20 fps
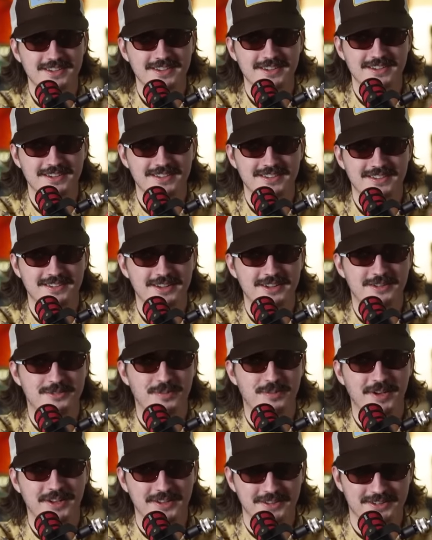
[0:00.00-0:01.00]
yeah. grease
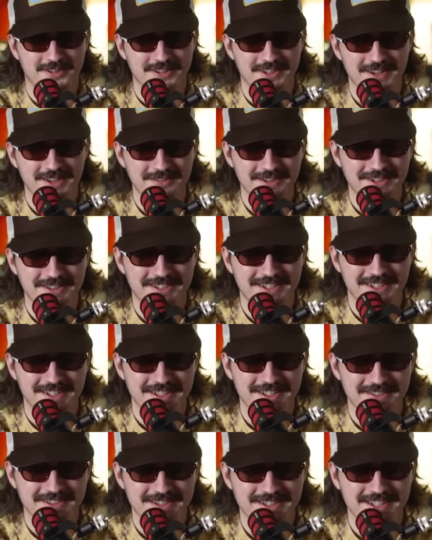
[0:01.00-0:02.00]
balls and everything. Like,
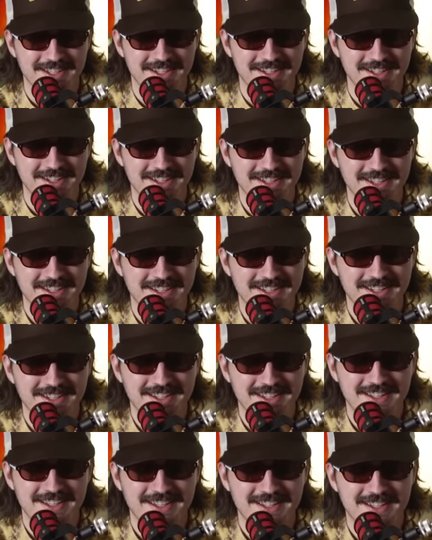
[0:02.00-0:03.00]
what the hell?
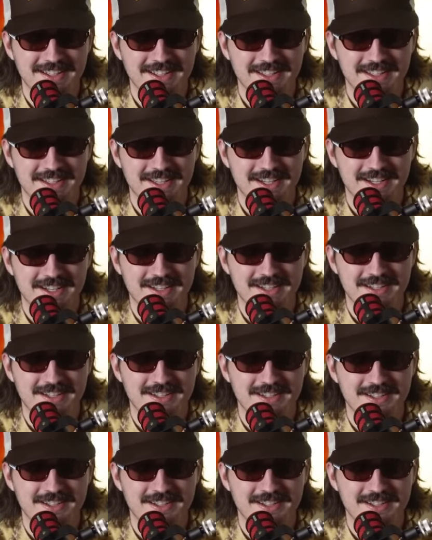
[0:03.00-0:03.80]
Yeah, uh,